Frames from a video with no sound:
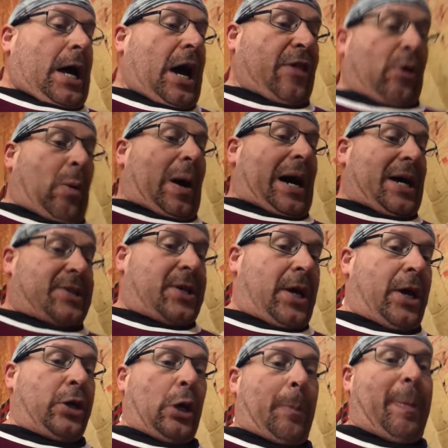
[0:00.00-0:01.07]
Otherwise,
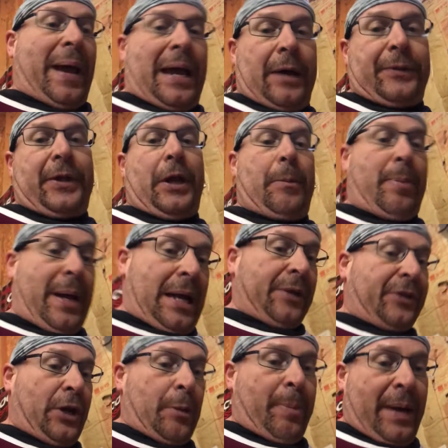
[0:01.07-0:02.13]
you're pounding and
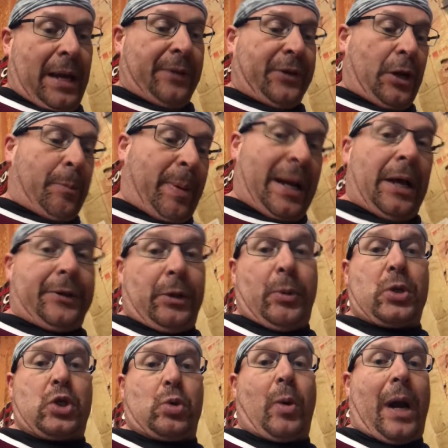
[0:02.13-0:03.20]
pounding and pounding and pounding,
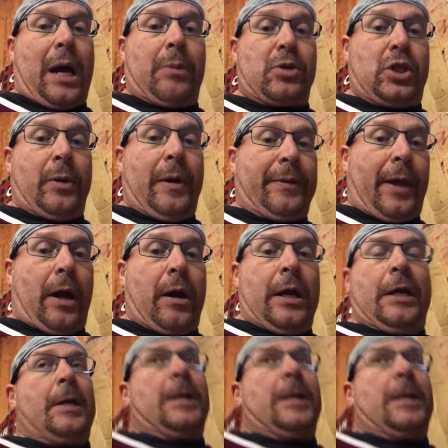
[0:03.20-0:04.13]
which is what I was doing there.